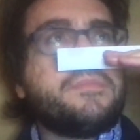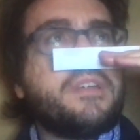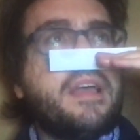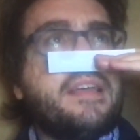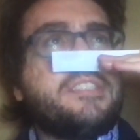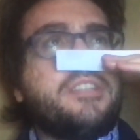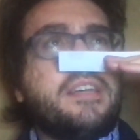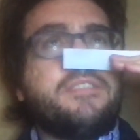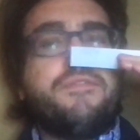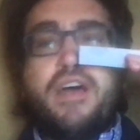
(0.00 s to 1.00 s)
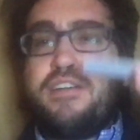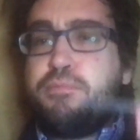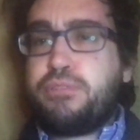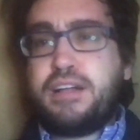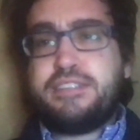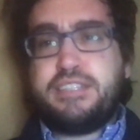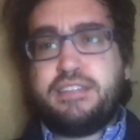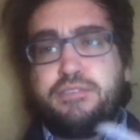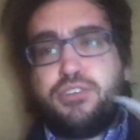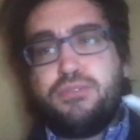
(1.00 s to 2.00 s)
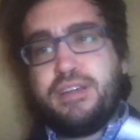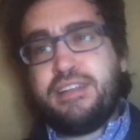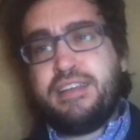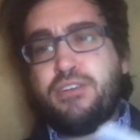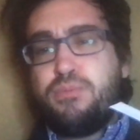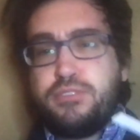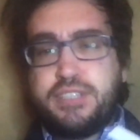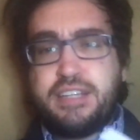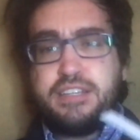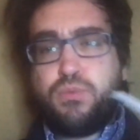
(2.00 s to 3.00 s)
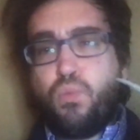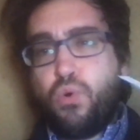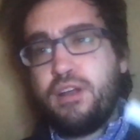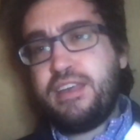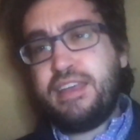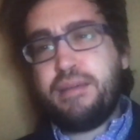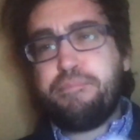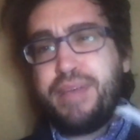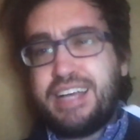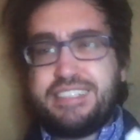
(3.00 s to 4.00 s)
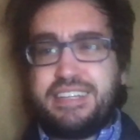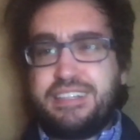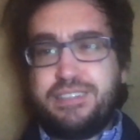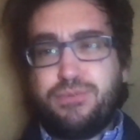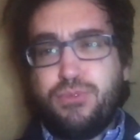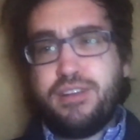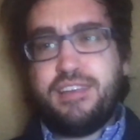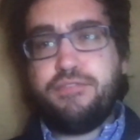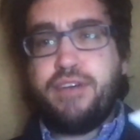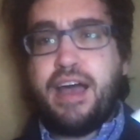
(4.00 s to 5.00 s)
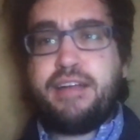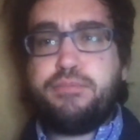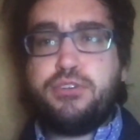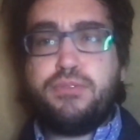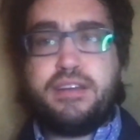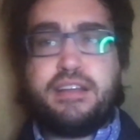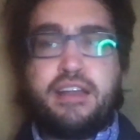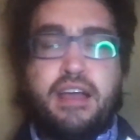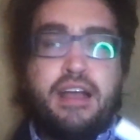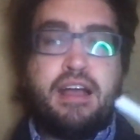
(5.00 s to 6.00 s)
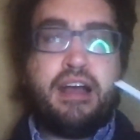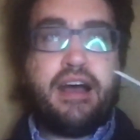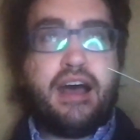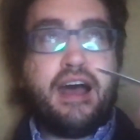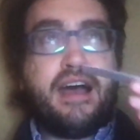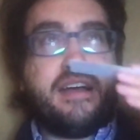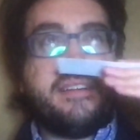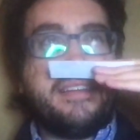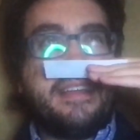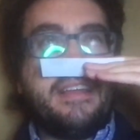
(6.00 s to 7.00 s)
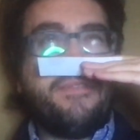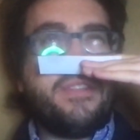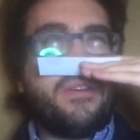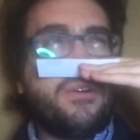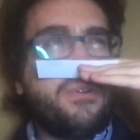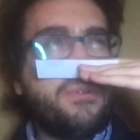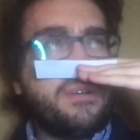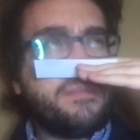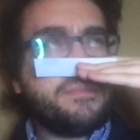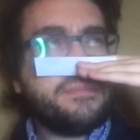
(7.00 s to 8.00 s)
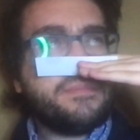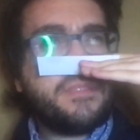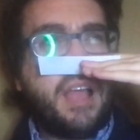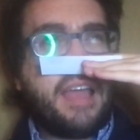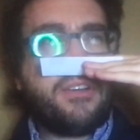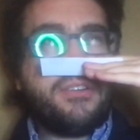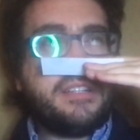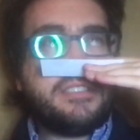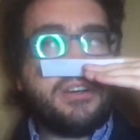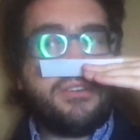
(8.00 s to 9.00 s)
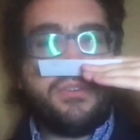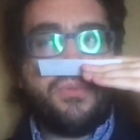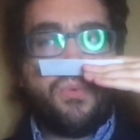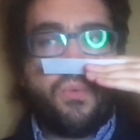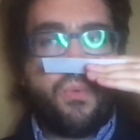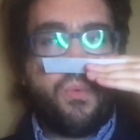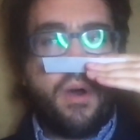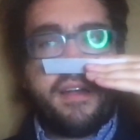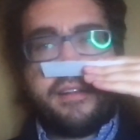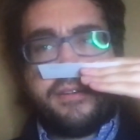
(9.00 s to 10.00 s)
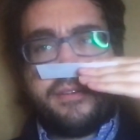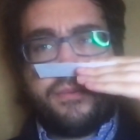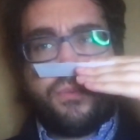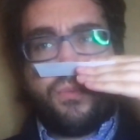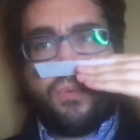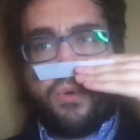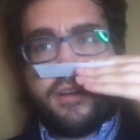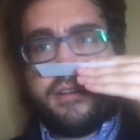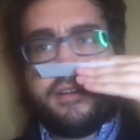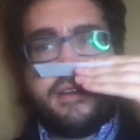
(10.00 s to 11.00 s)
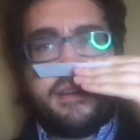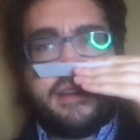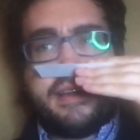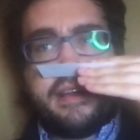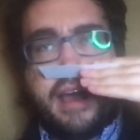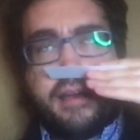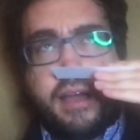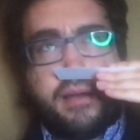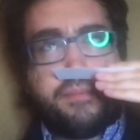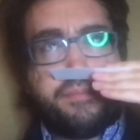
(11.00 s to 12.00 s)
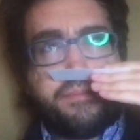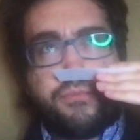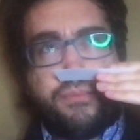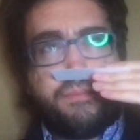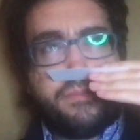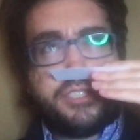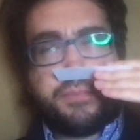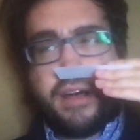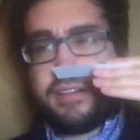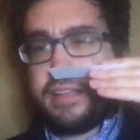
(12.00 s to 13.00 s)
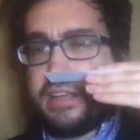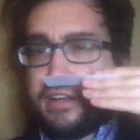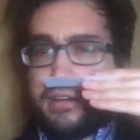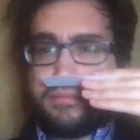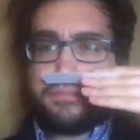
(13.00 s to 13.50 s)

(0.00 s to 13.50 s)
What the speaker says: It's very pleasant too. It almost has a woody, a masculine woody vibe to it. Even though I couldn't tell you what wood I'm smelling here,